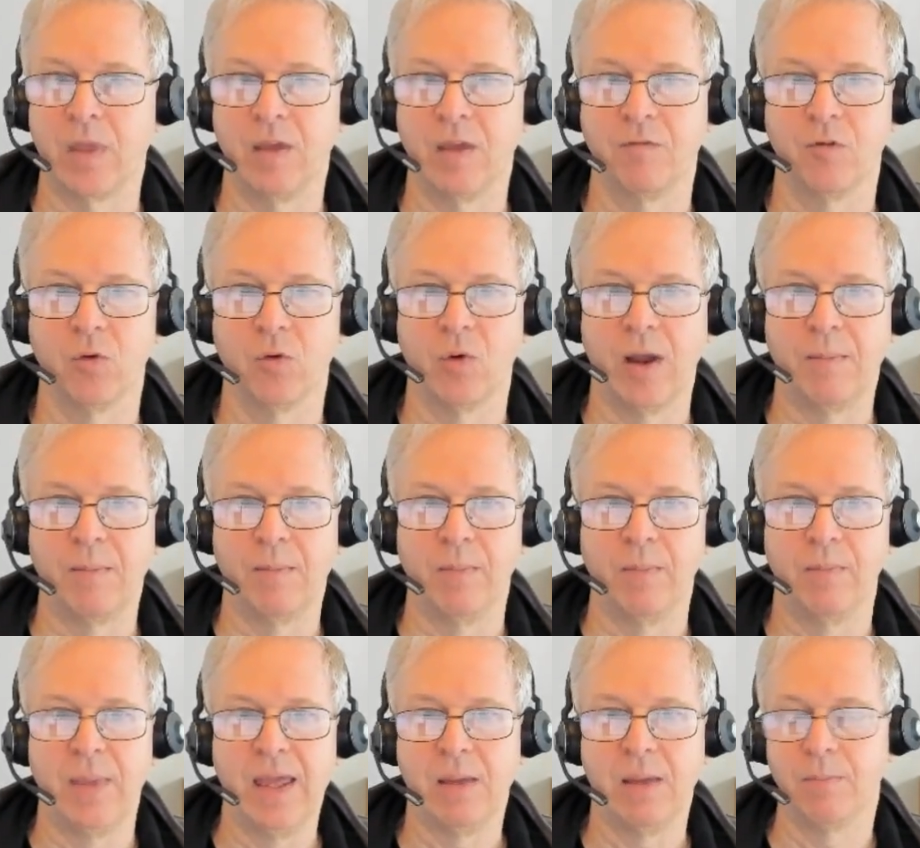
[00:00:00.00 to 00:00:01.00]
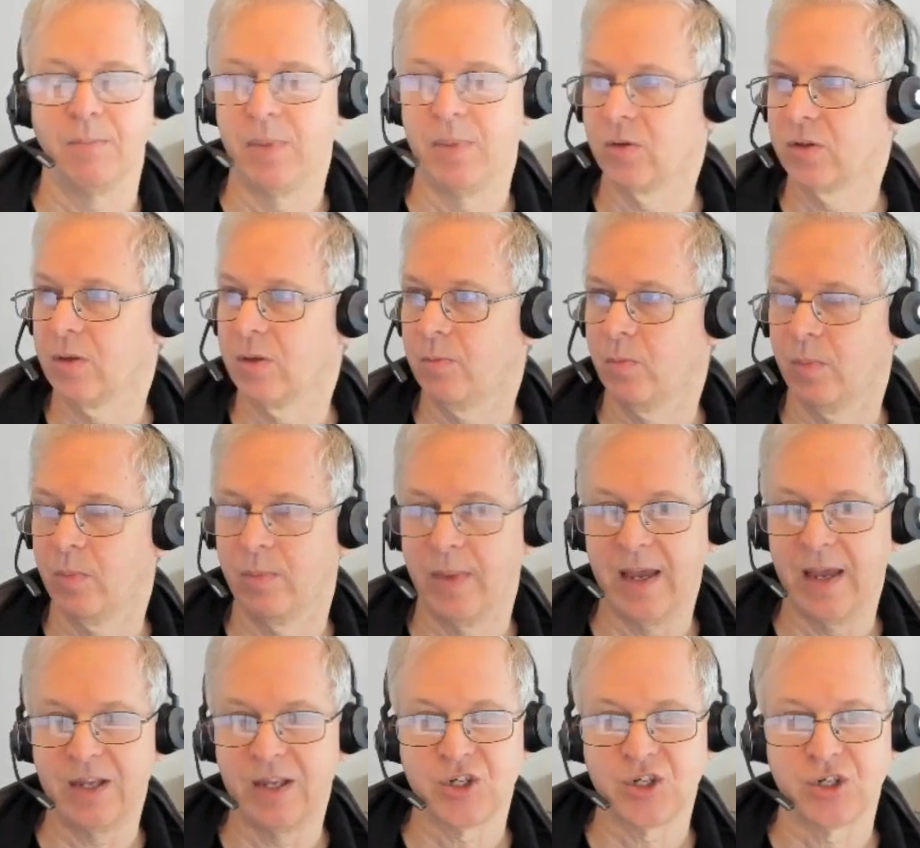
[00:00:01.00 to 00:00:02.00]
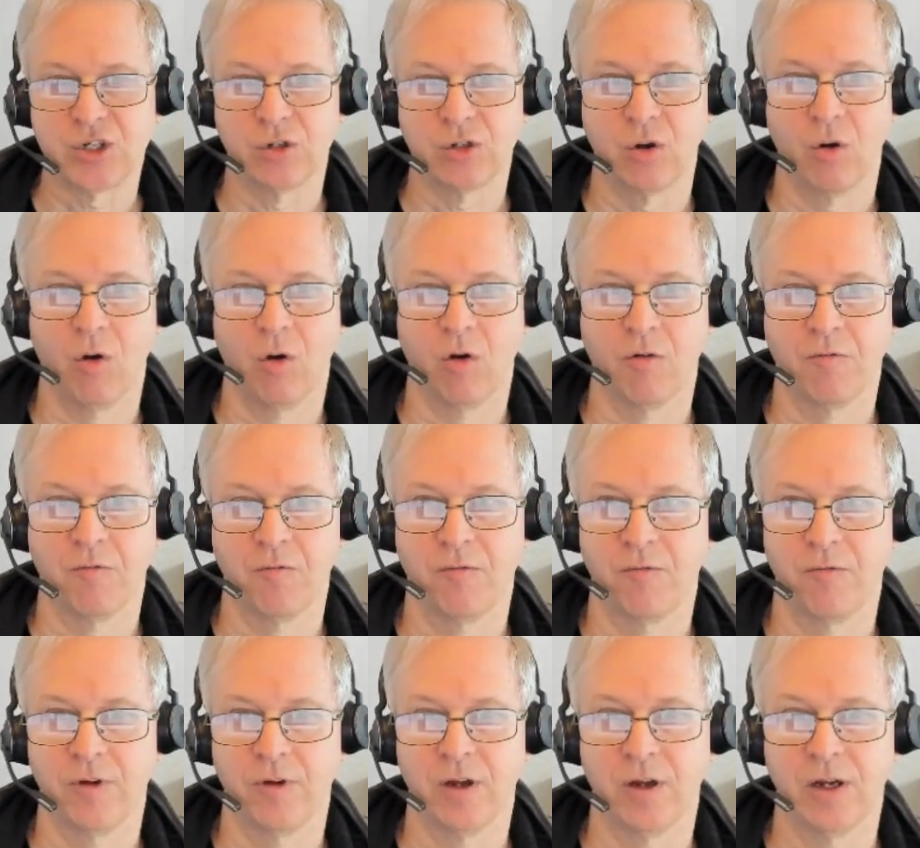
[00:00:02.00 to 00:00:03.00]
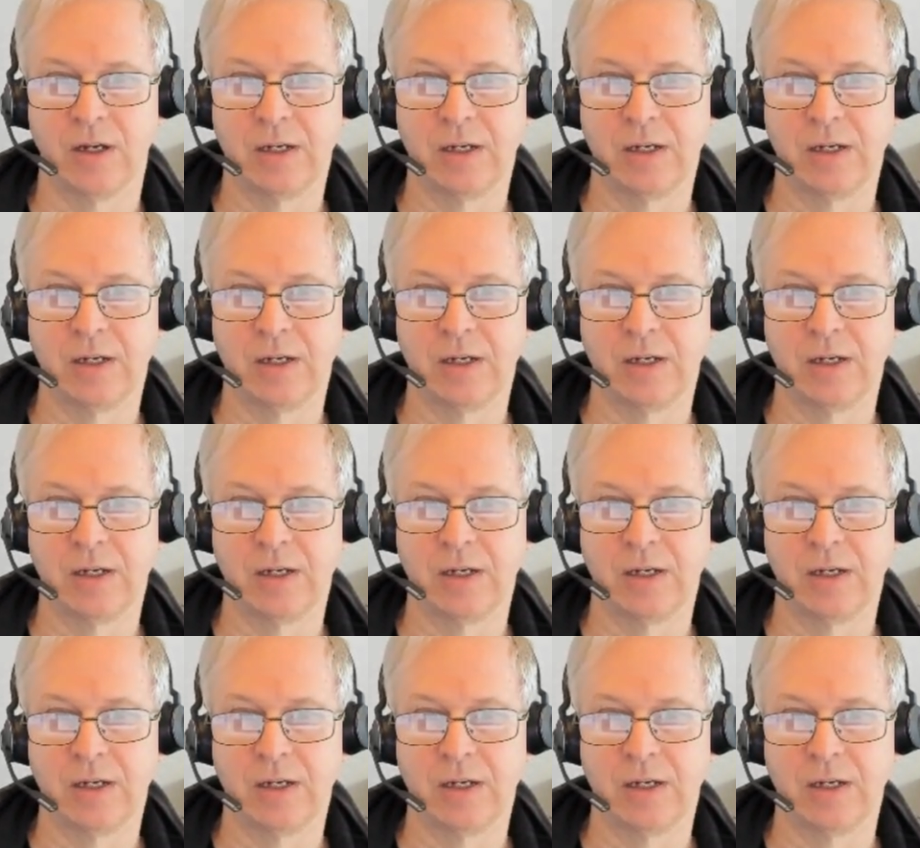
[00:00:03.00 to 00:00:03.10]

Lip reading: if you have built a mesh of